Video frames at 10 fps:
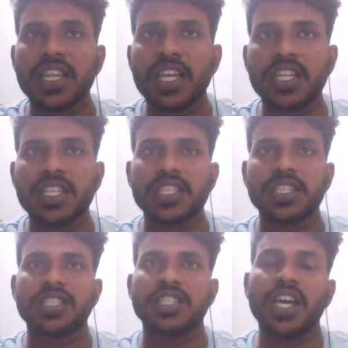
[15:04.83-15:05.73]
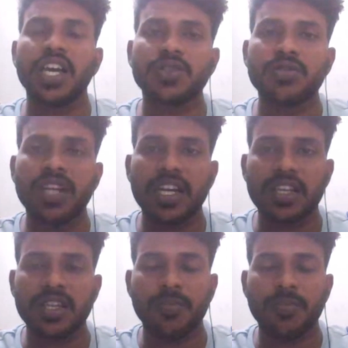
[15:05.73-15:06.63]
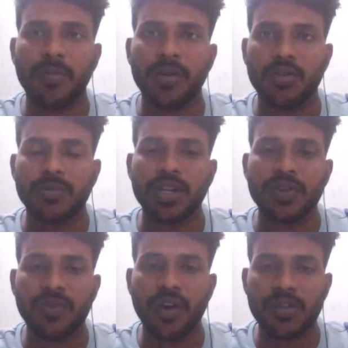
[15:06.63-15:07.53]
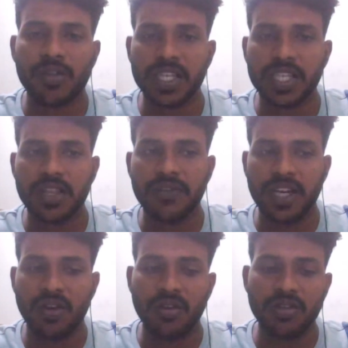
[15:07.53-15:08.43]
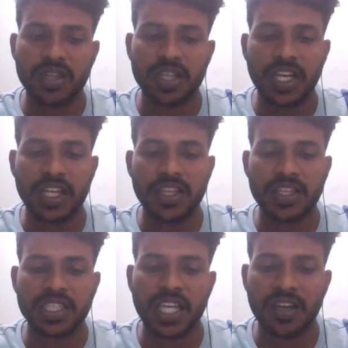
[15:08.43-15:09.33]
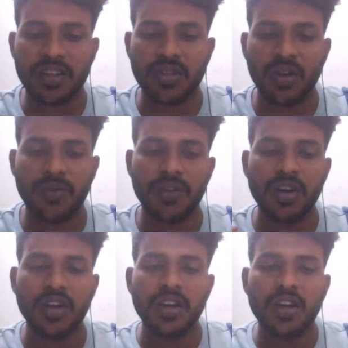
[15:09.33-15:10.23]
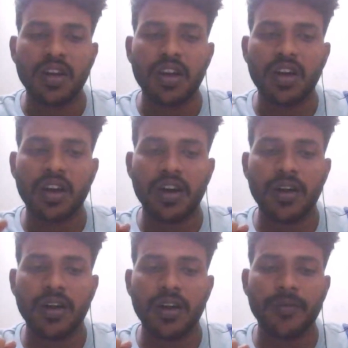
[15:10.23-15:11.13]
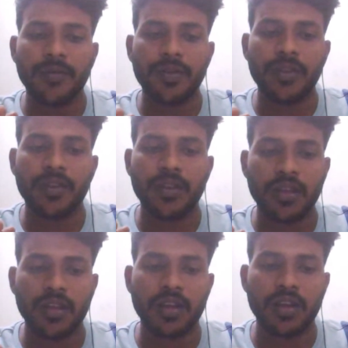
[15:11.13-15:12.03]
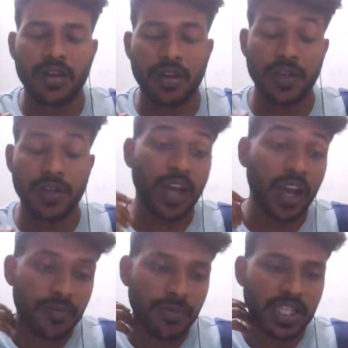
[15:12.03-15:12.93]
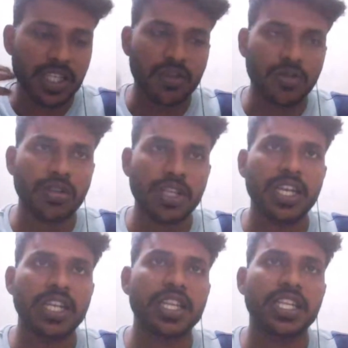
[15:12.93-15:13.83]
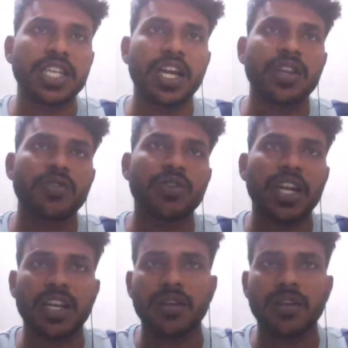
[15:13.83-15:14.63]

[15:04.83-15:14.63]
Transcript: huge, if the noise margin is huge, then there is a chance to get the proper output. If noise margin is very low, then the chance of